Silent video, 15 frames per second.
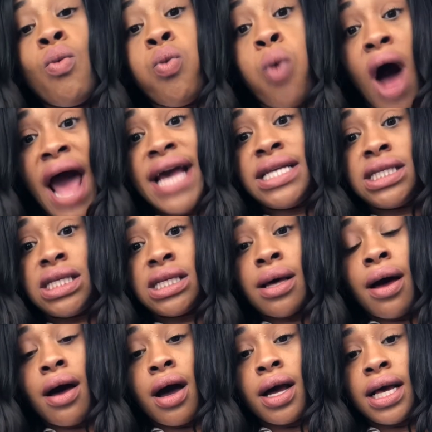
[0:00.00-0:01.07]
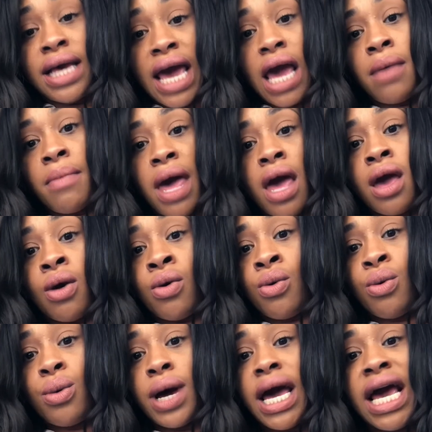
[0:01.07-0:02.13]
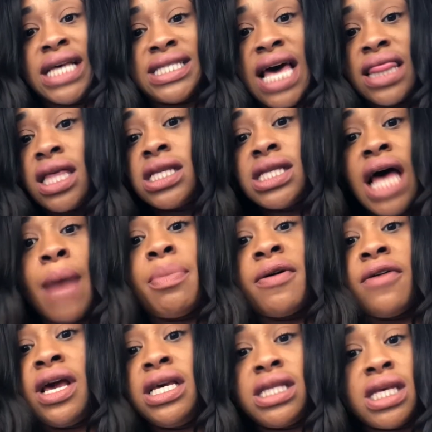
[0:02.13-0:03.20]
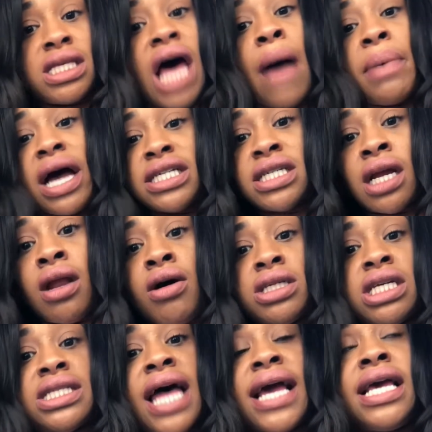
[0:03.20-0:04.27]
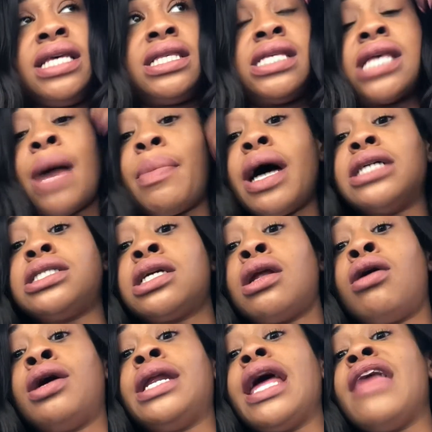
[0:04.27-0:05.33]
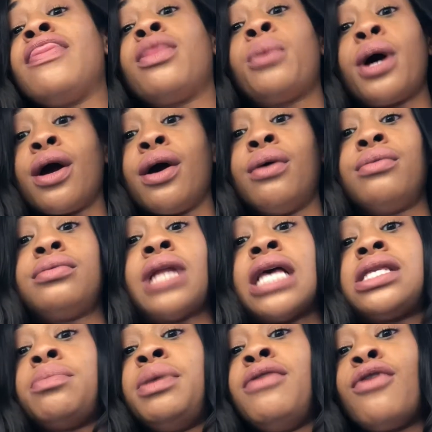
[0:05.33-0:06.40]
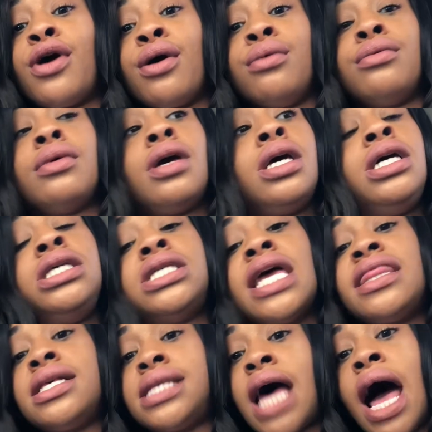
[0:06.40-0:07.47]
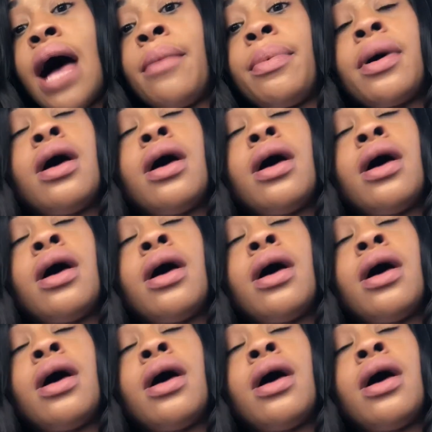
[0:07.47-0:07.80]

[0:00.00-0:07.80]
white gay male is at the top he's the top echelon, just like he's the top echelon in the world. Let's be real. He's at the top.